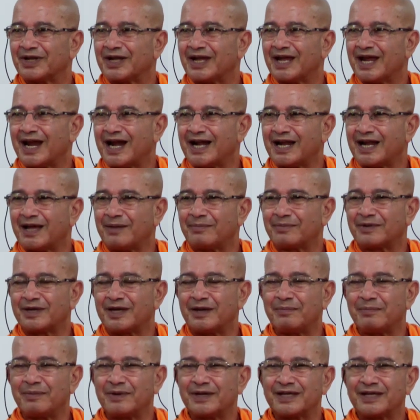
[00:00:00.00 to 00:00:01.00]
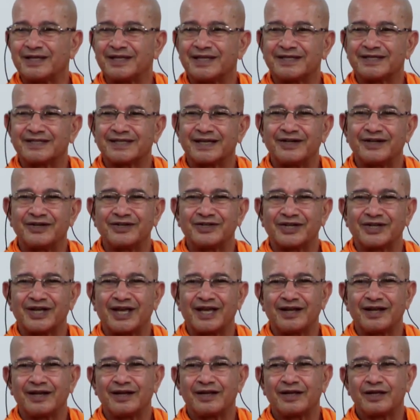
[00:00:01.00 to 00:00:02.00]
and I am keeping in the sunshine.
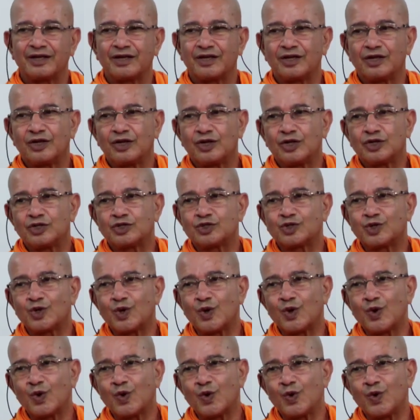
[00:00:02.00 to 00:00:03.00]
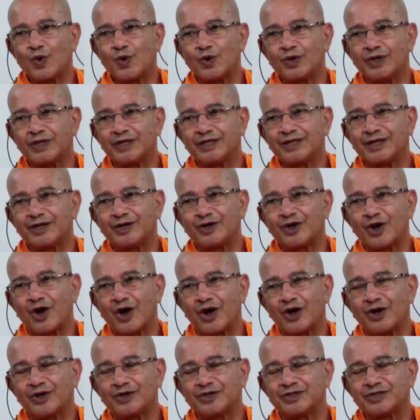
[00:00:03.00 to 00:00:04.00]
Slowly the
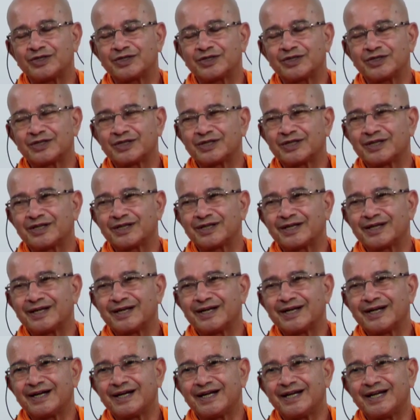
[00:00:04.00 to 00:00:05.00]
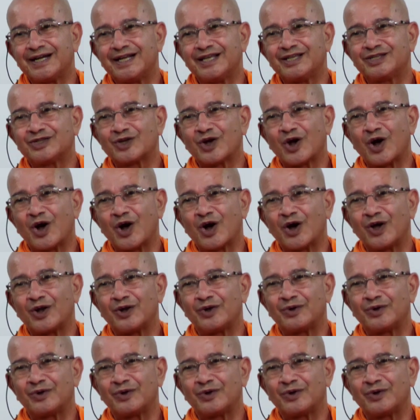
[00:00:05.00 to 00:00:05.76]
dolls dissolve